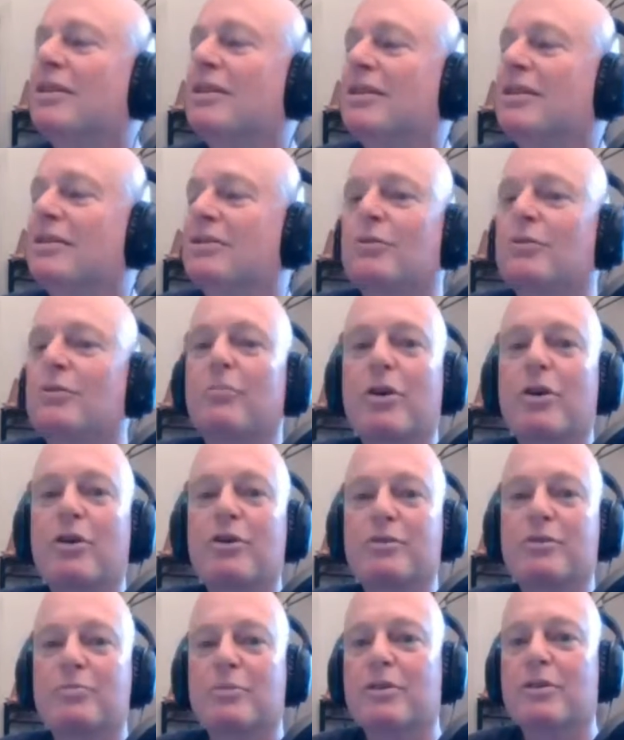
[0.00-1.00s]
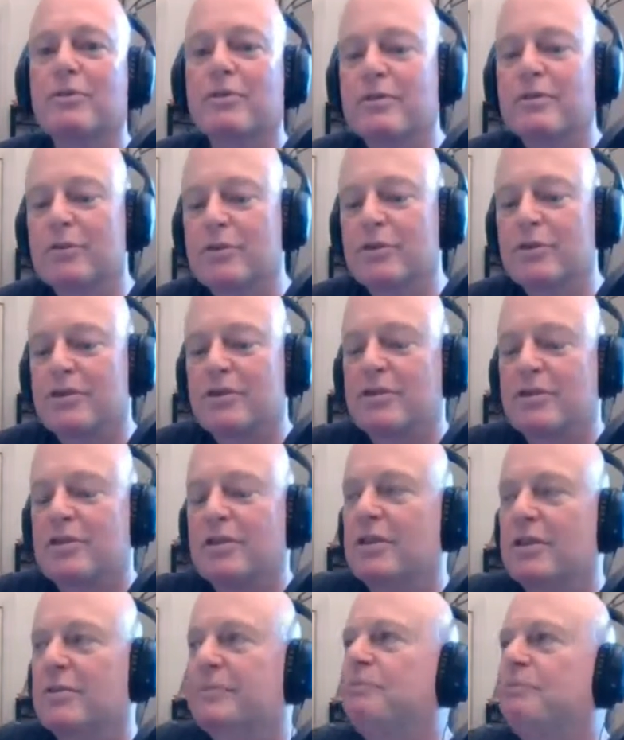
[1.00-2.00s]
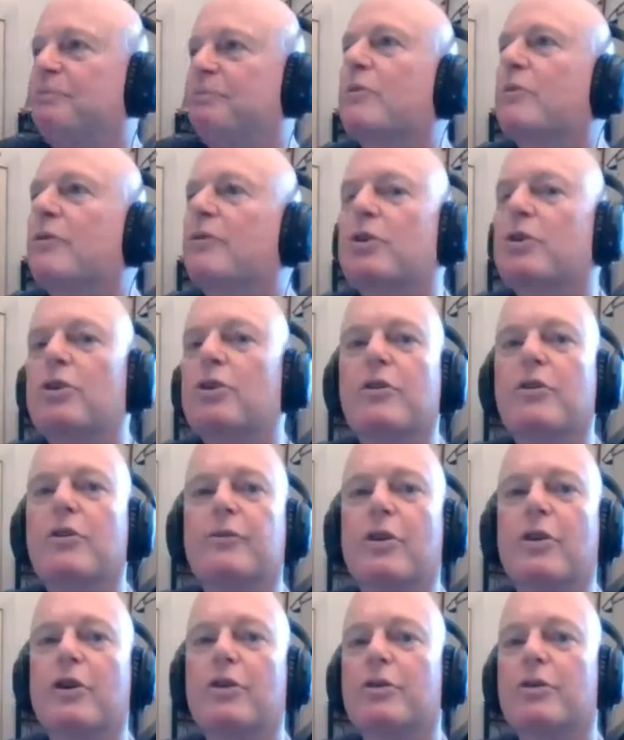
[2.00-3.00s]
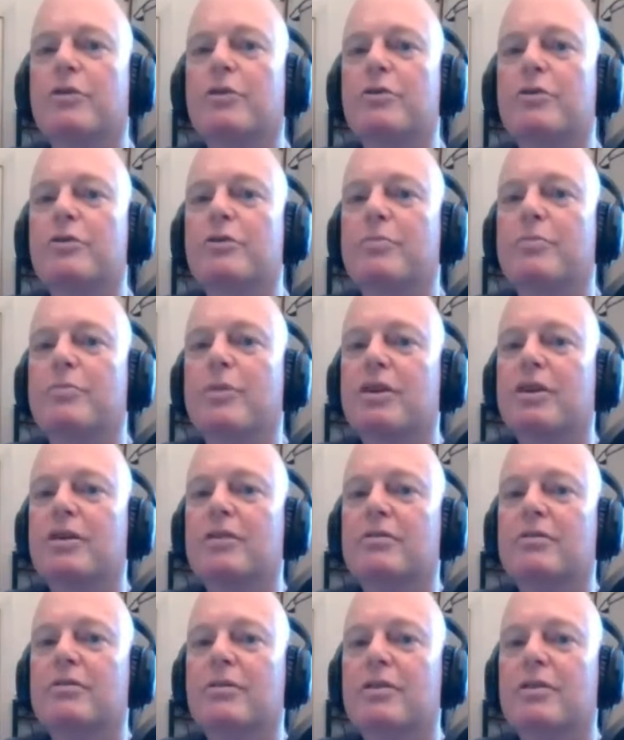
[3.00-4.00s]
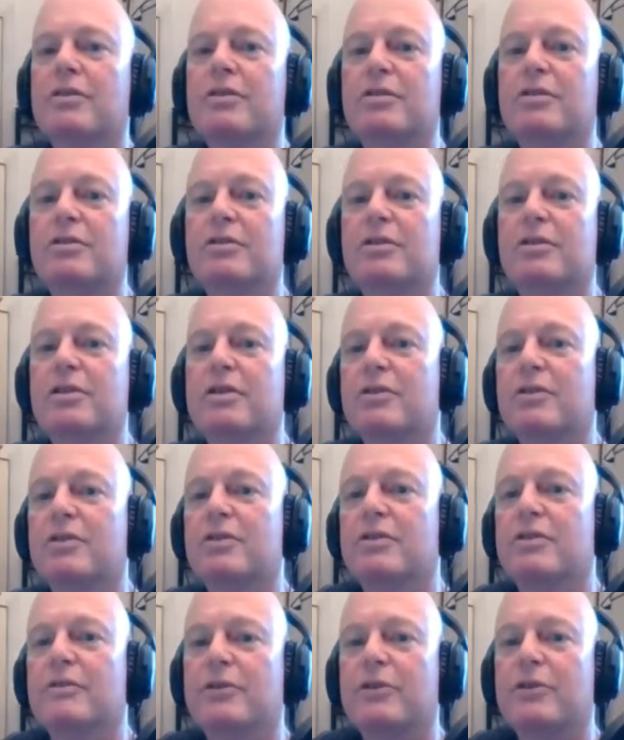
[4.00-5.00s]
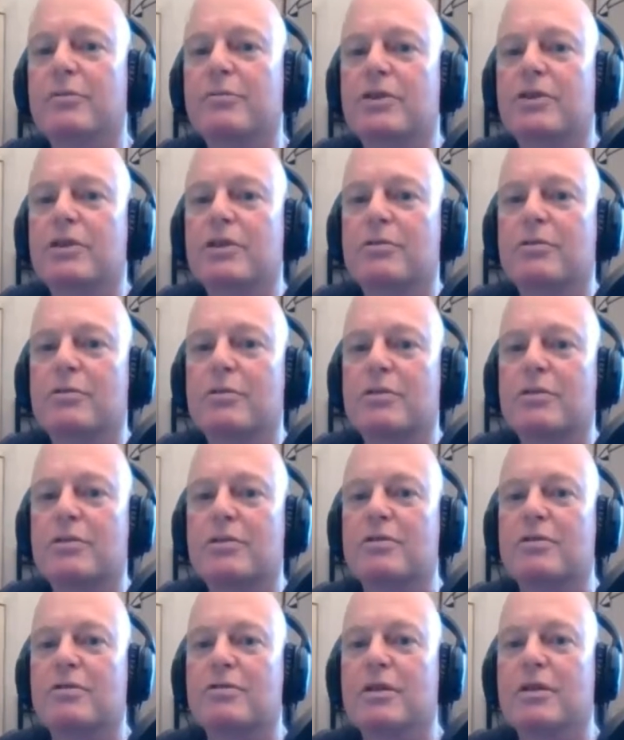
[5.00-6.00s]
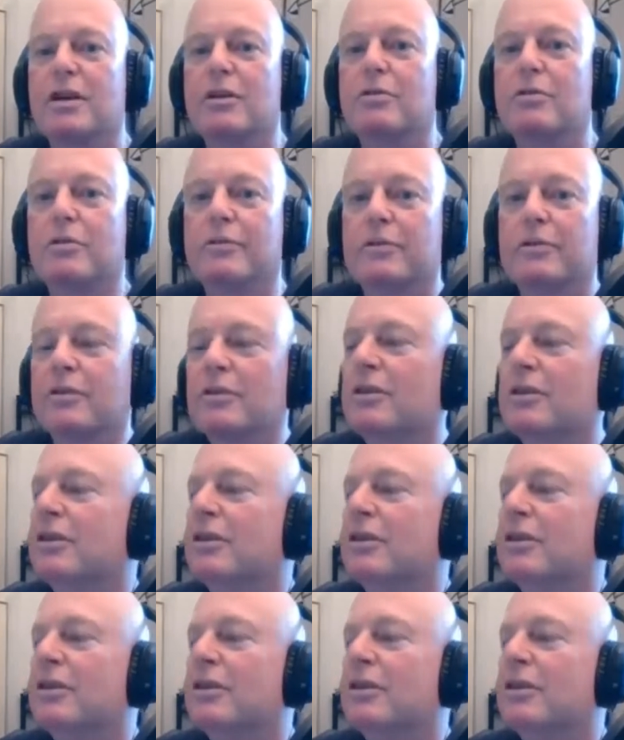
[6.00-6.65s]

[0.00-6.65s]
She reminds me of the first video phone I used back in 1970 at Philips headquarters in Eindhoven.